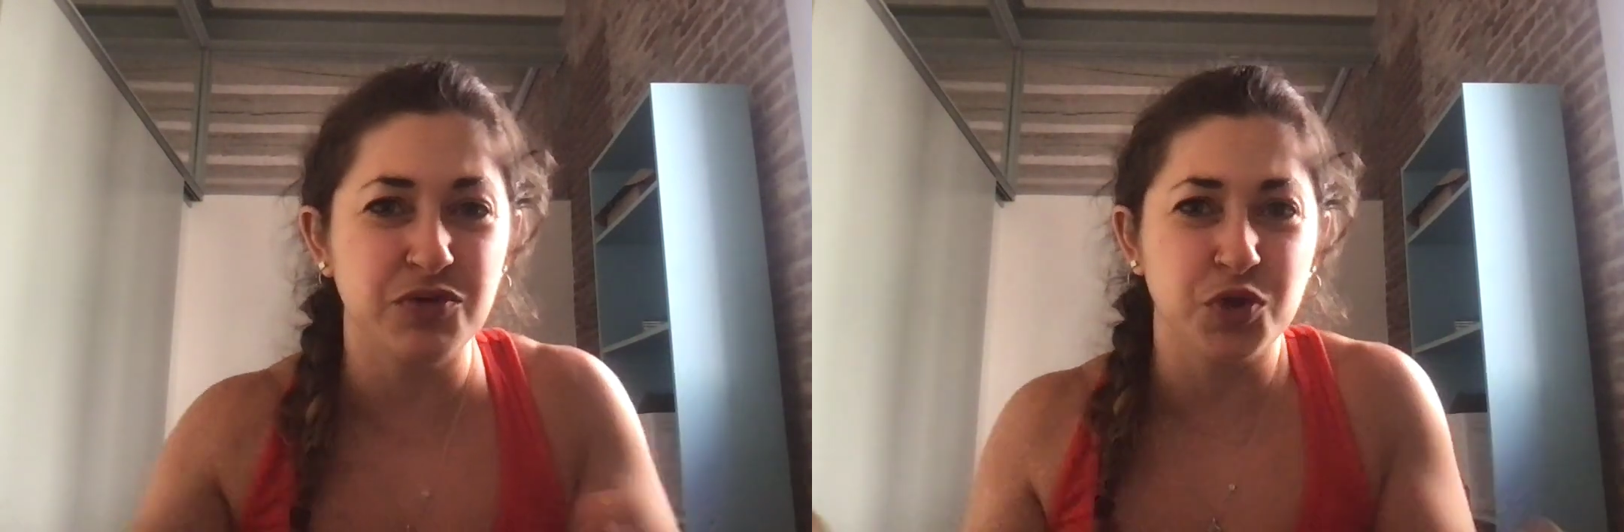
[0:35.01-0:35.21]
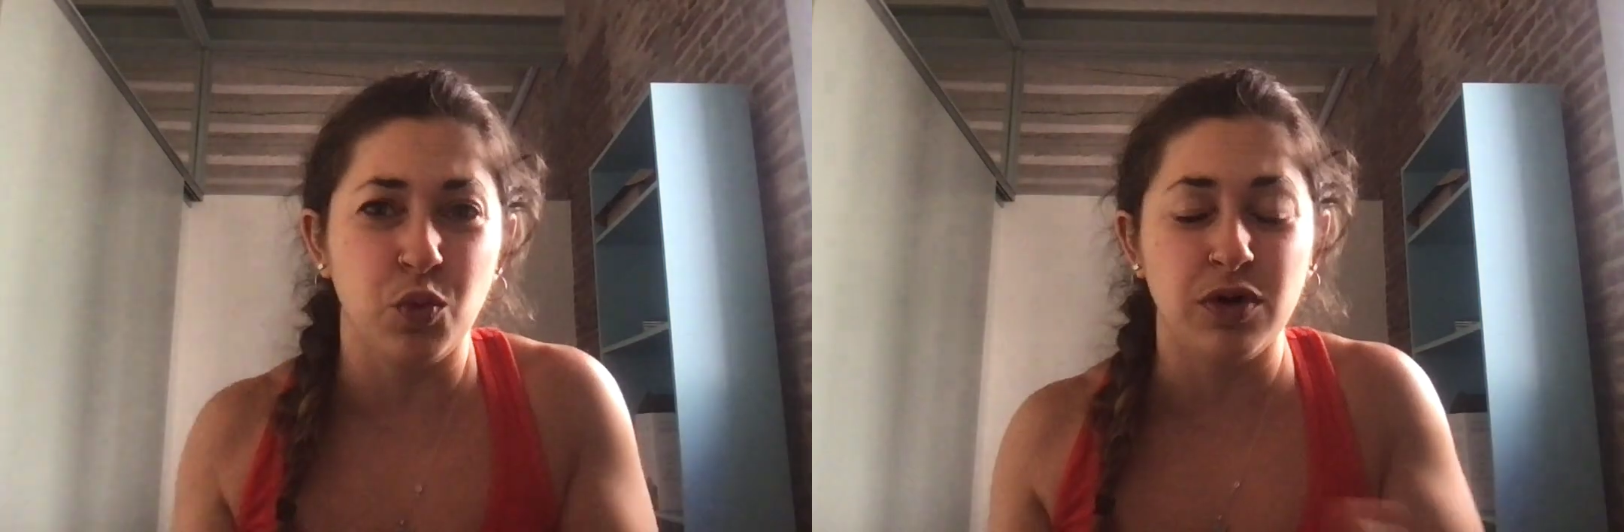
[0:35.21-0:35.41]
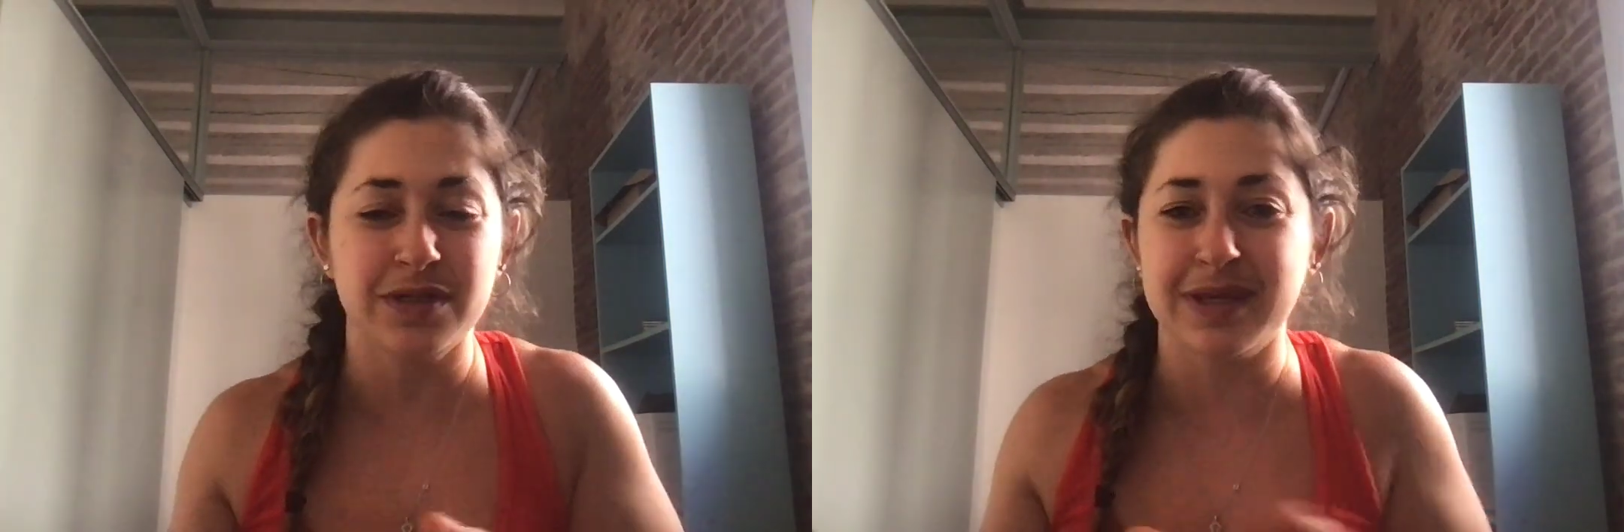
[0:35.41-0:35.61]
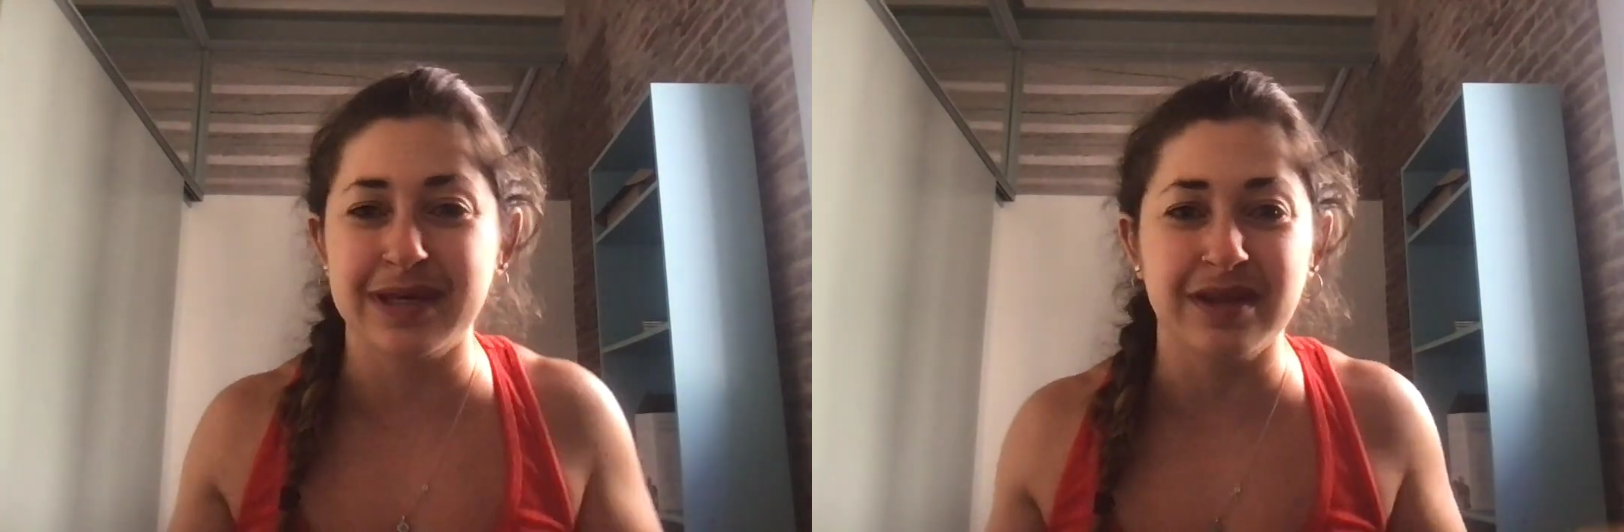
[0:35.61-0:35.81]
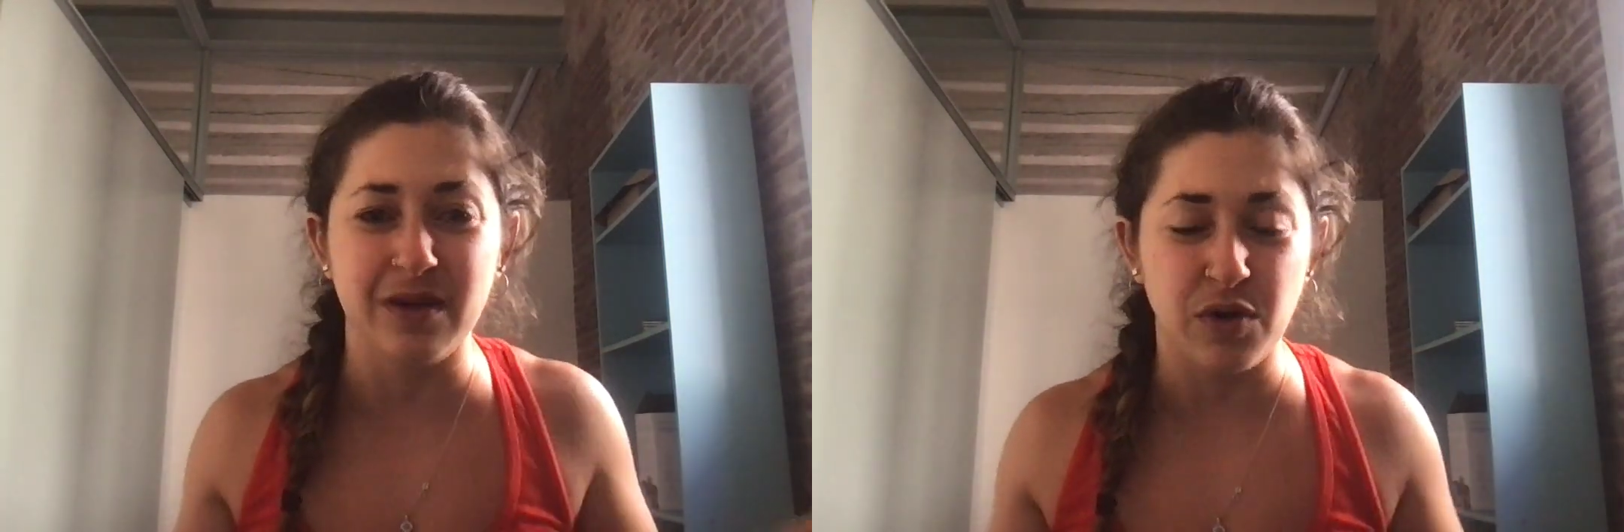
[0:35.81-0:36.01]
towards the thing
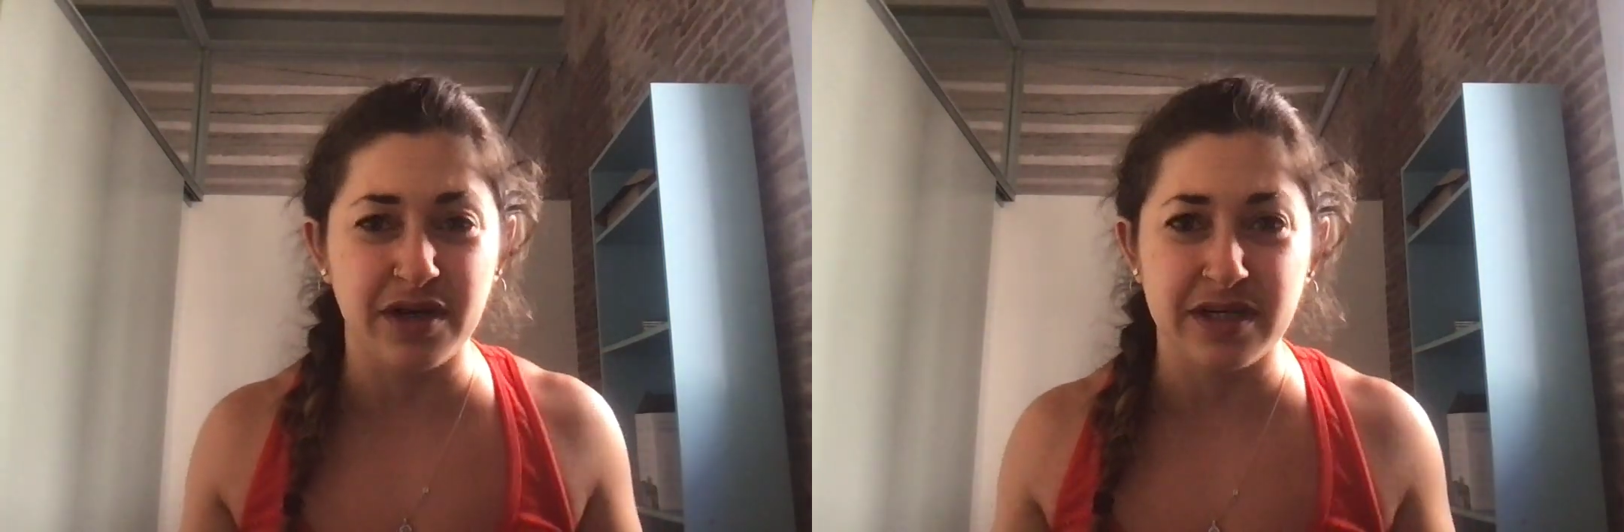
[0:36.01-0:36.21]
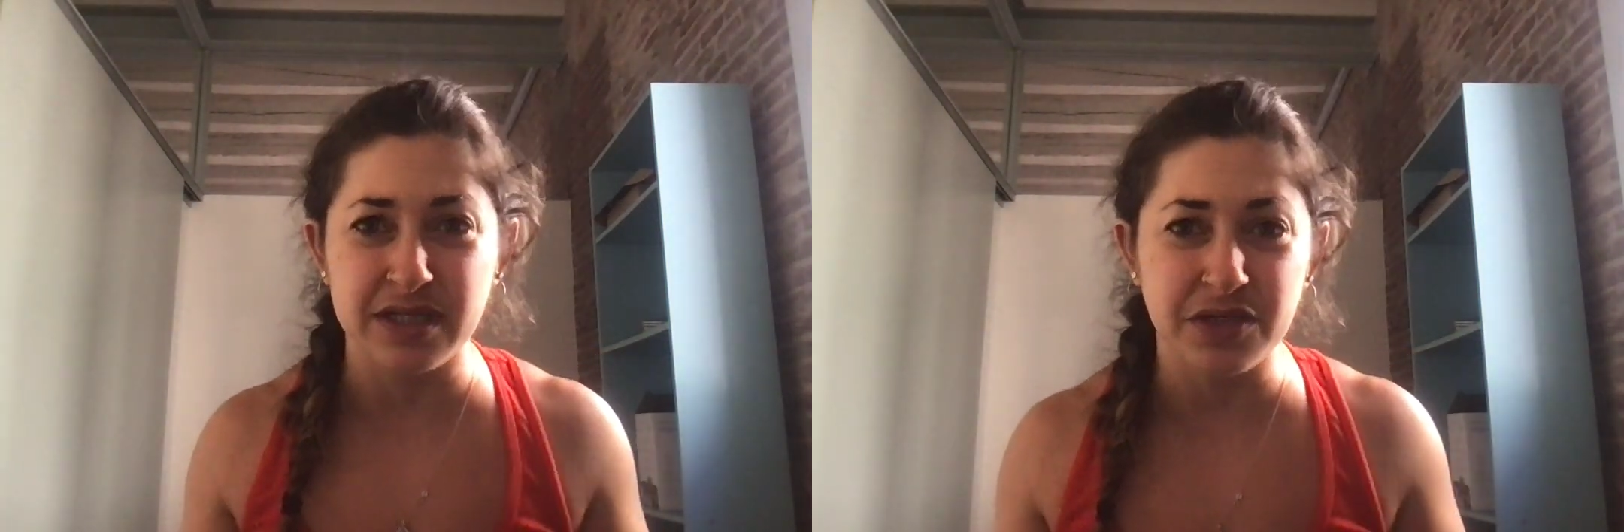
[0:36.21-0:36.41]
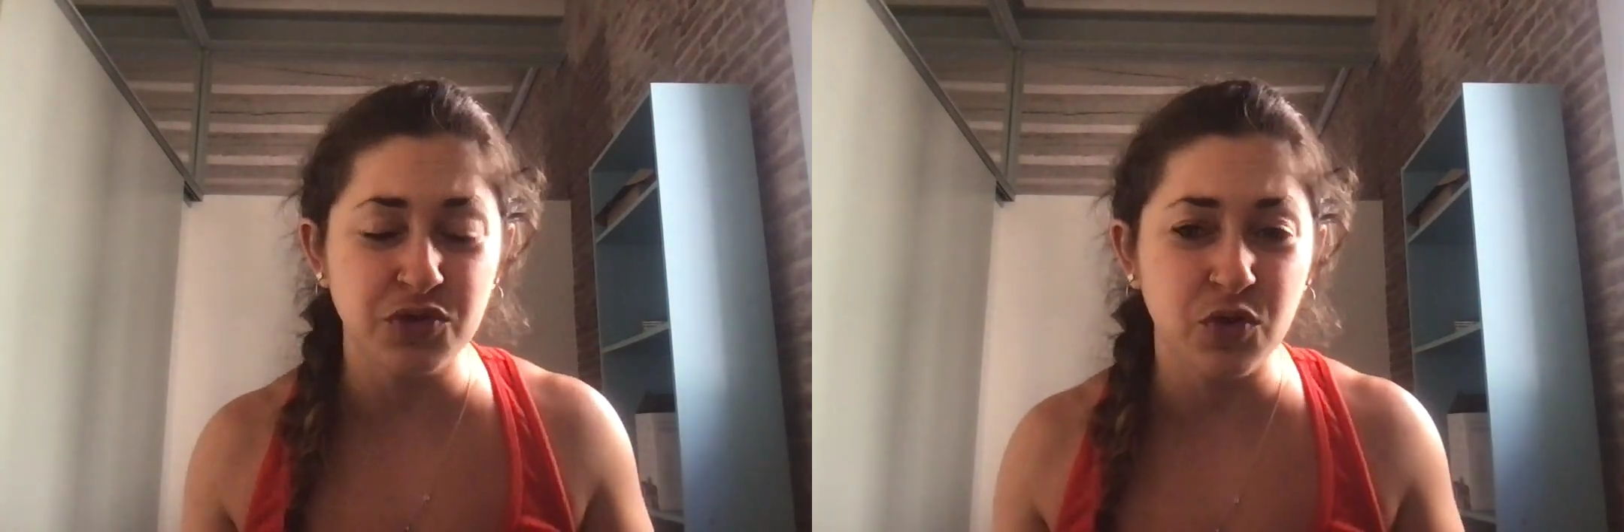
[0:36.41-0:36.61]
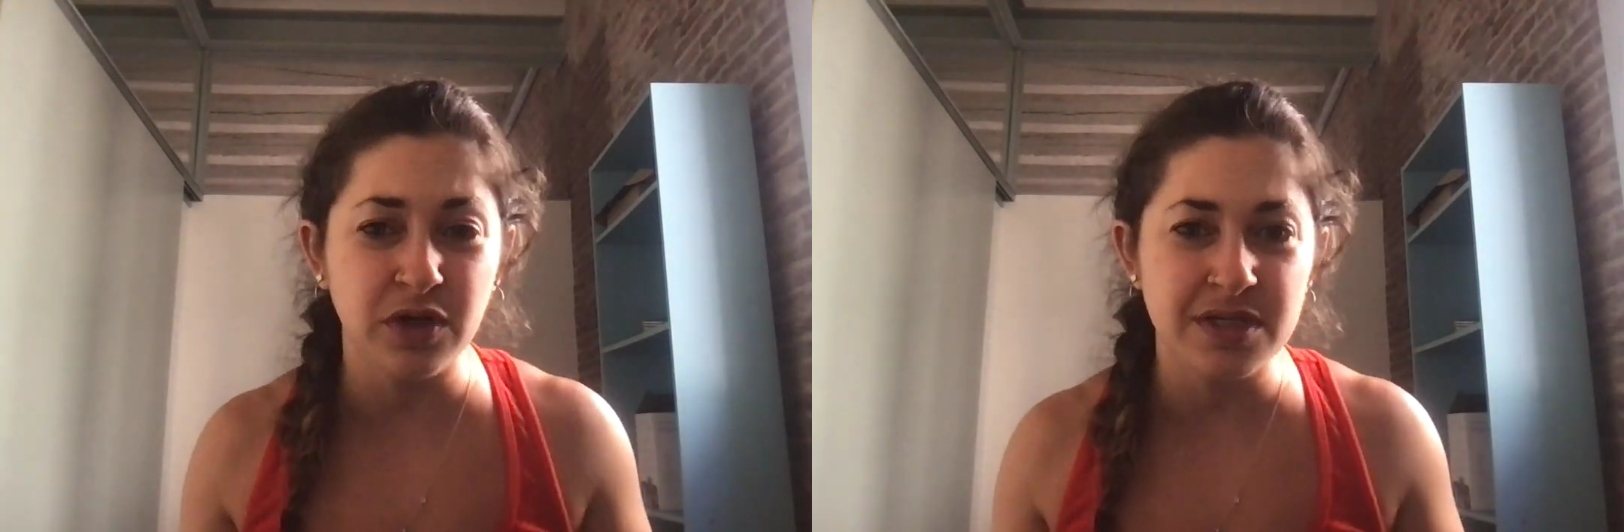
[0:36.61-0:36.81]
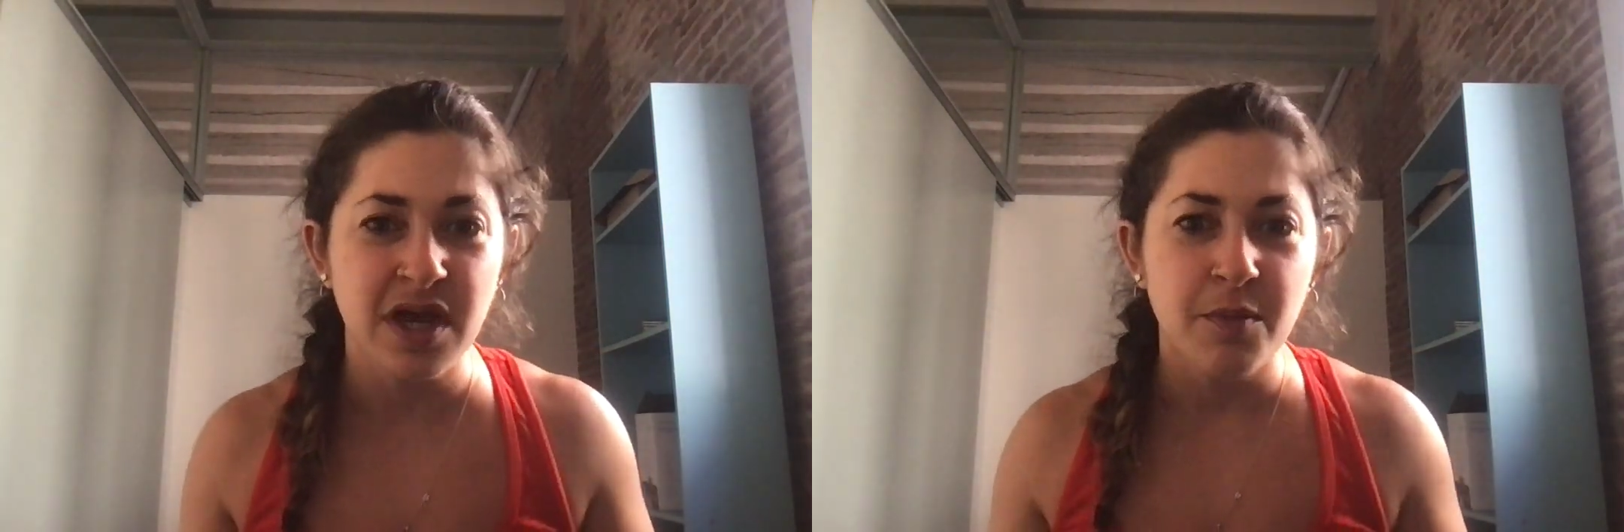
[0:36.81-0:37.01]
that they want to continue towards?